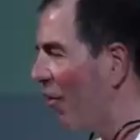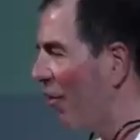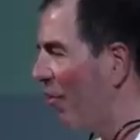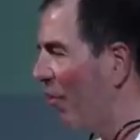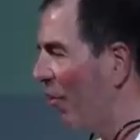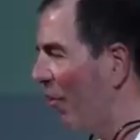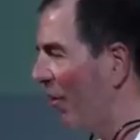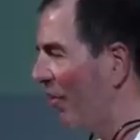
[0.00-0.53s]

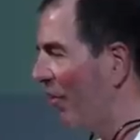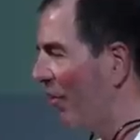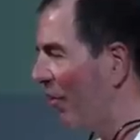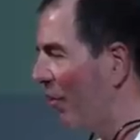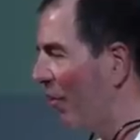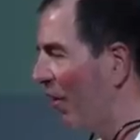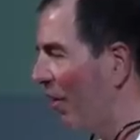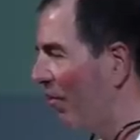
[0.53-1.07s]
COHAA board. It's
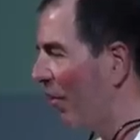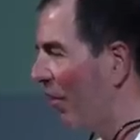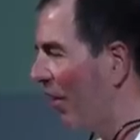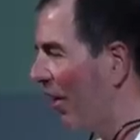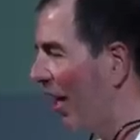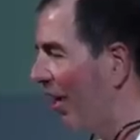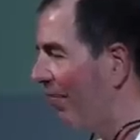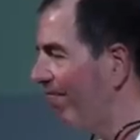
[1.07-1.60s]
this wonderful
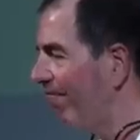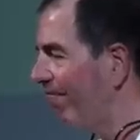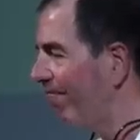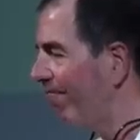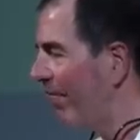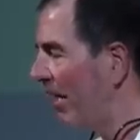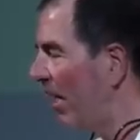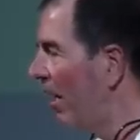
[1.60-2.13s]
thing.
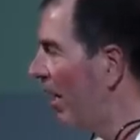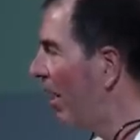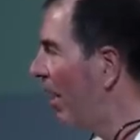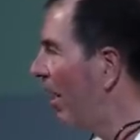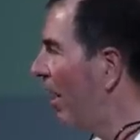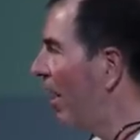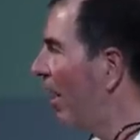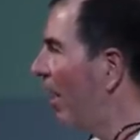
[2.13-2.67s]

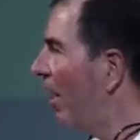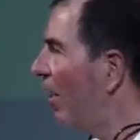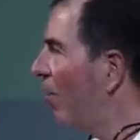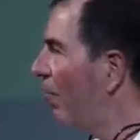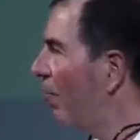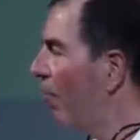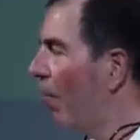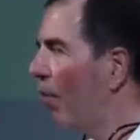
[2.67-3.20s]

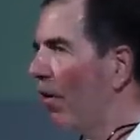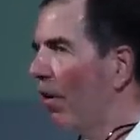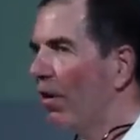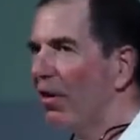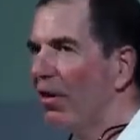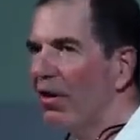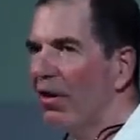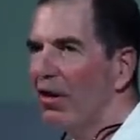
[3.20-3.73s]

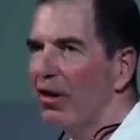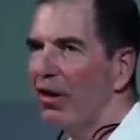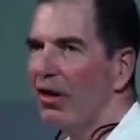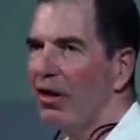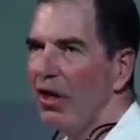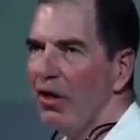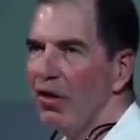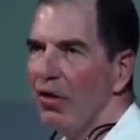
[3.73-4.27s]
For
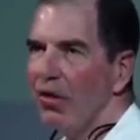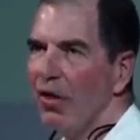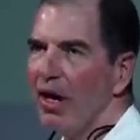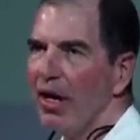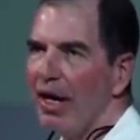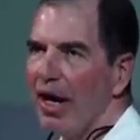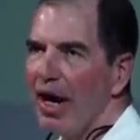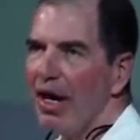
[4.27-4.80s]
you.
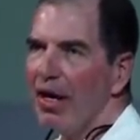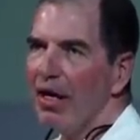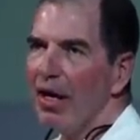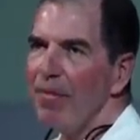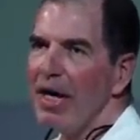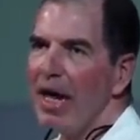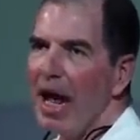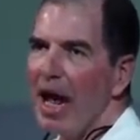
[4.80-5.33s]
Again,
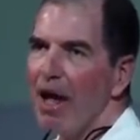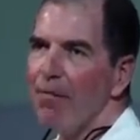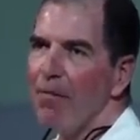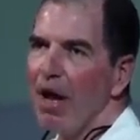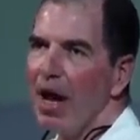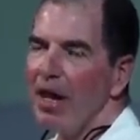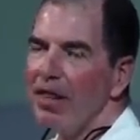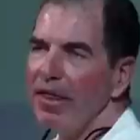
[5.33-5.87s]
let me add
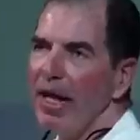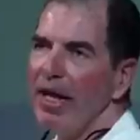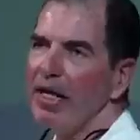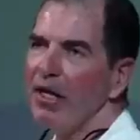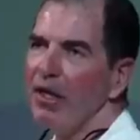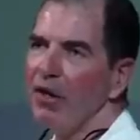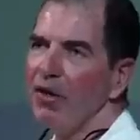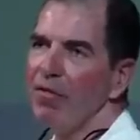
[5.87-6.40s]
my
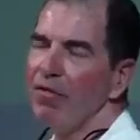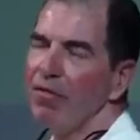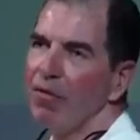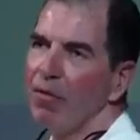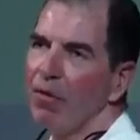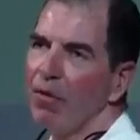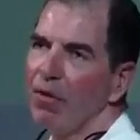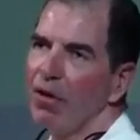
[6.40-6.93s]
thank you
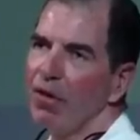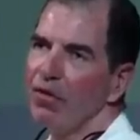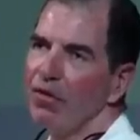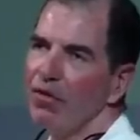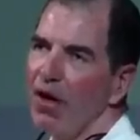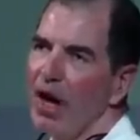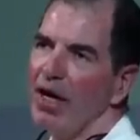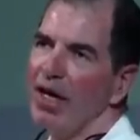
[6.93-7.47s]
for
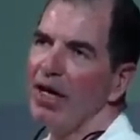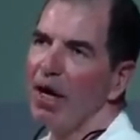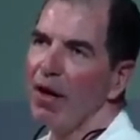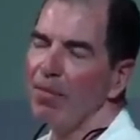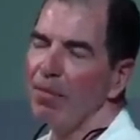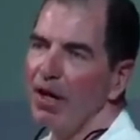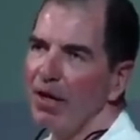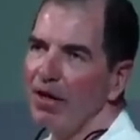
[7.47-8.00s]
signing
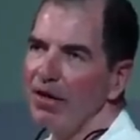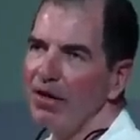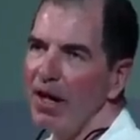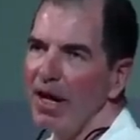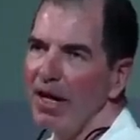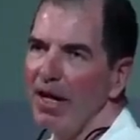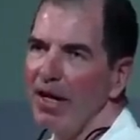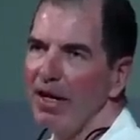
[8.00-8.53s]
up and
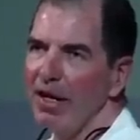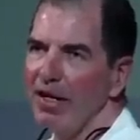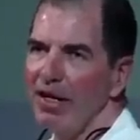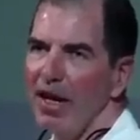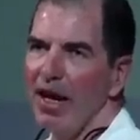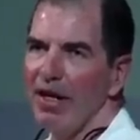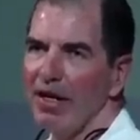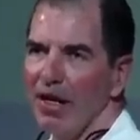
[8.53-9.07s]
taking a
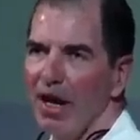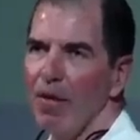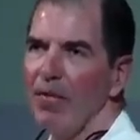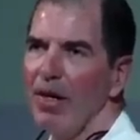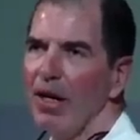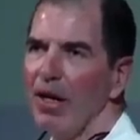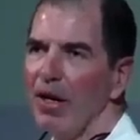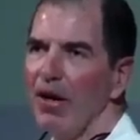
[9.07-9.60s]
day to
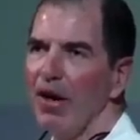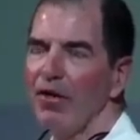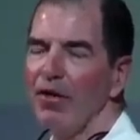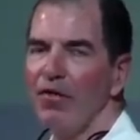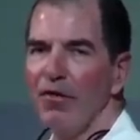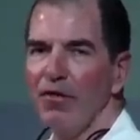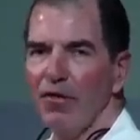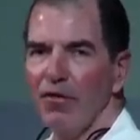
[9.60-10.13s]
come here. I know
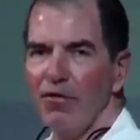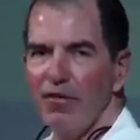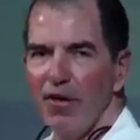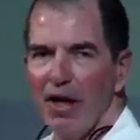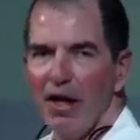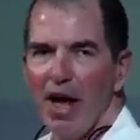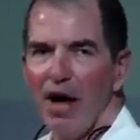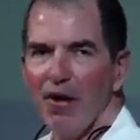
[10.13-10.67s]
this is a
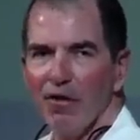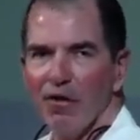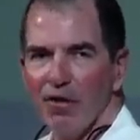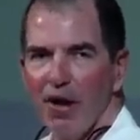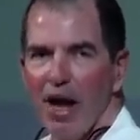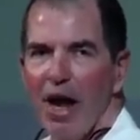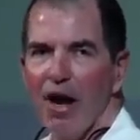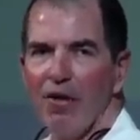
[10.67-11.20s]
sellout
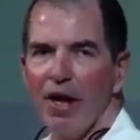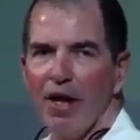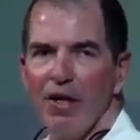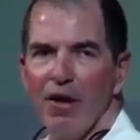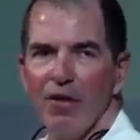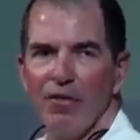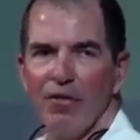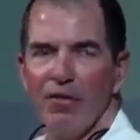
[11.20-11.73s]
crowd. I
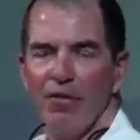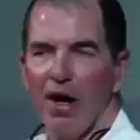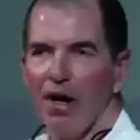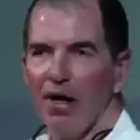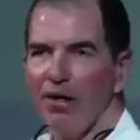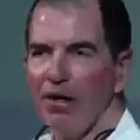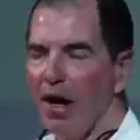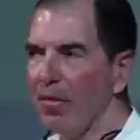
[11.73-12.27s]
know it's
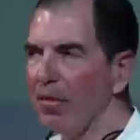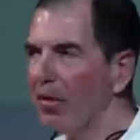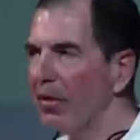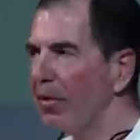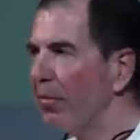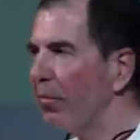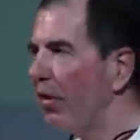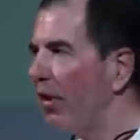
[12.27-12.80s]
uh, double
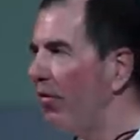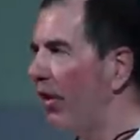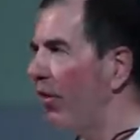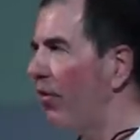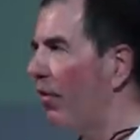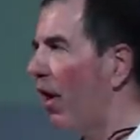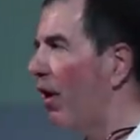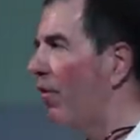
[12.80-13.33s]
the
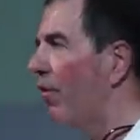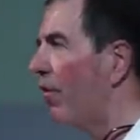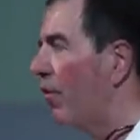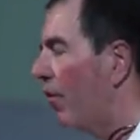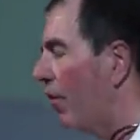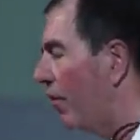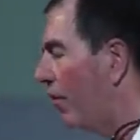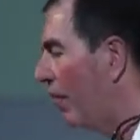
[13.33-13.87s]
previous
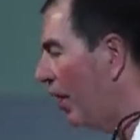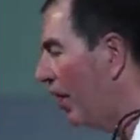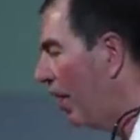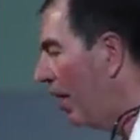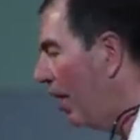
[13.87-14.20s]
conferences.